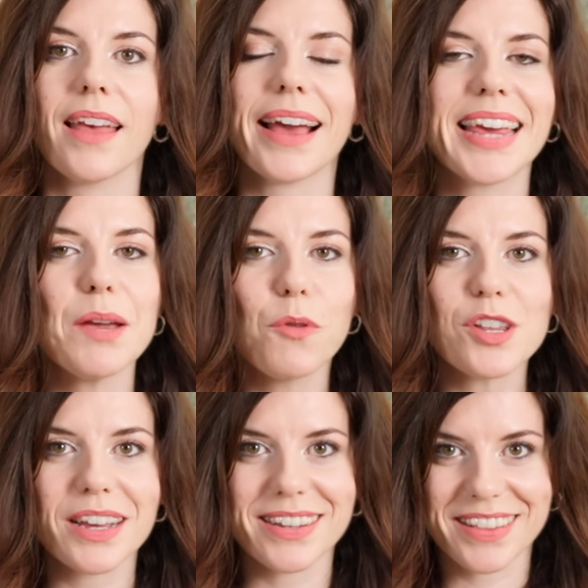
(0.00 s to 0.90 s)
And keep
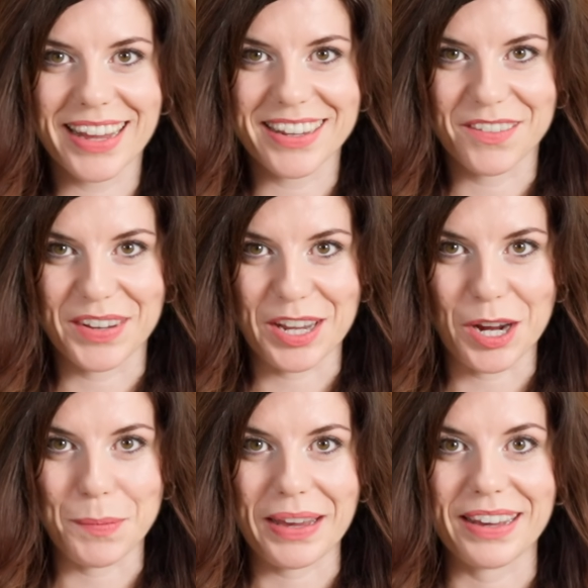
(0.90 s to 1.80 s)
watching until the end of this
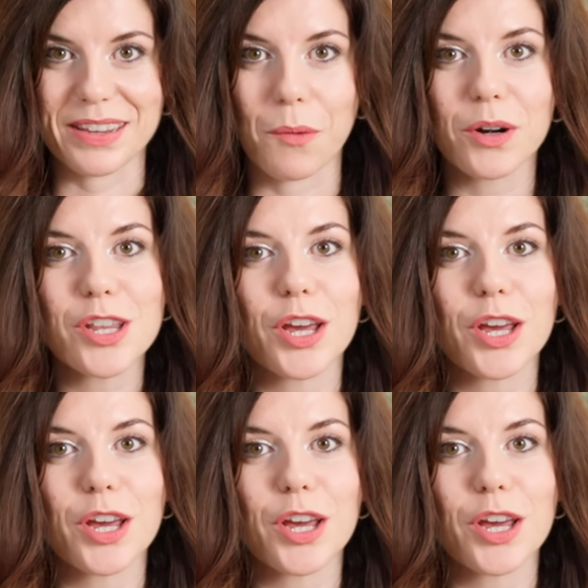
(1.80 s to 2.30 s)
video because I want to